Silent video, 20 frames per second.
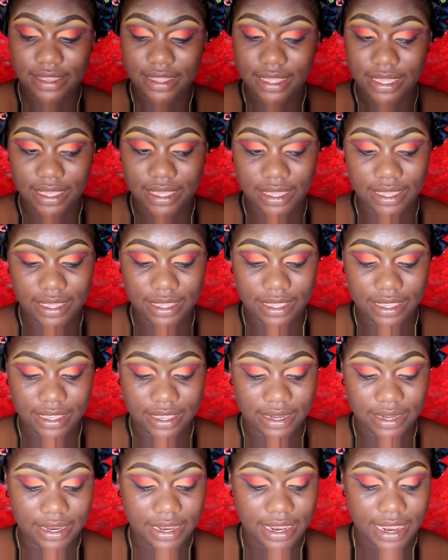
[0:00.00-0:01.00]

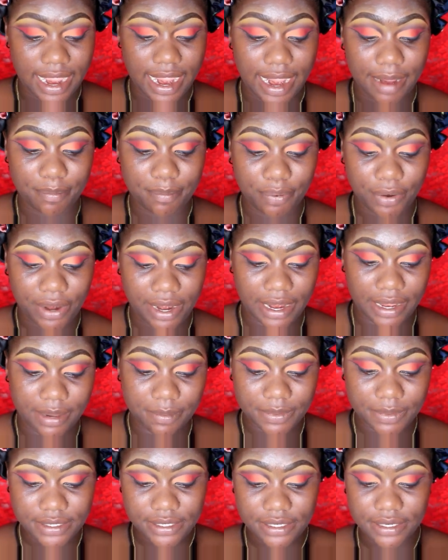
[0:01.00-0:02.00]
Then I
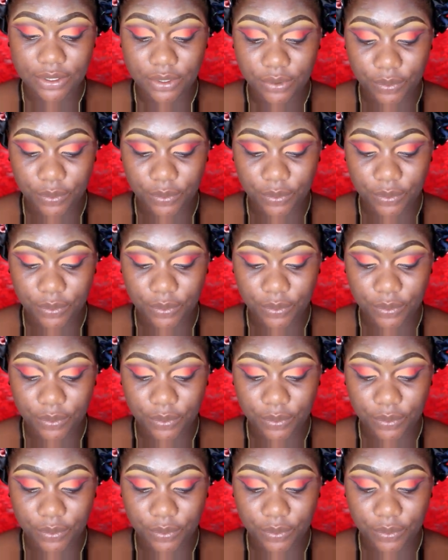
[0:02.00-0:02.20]
primed